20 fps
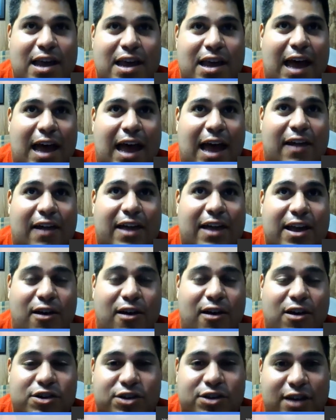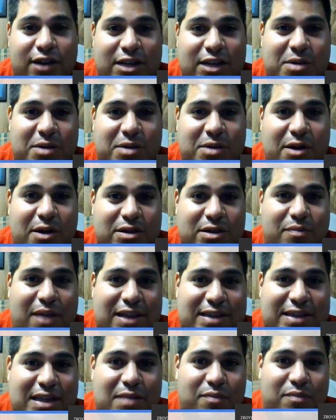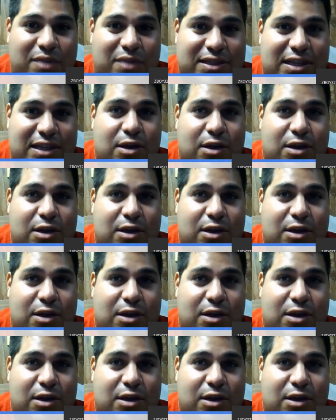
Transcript: and Clayton Kershaw, as we know, is the best in the business.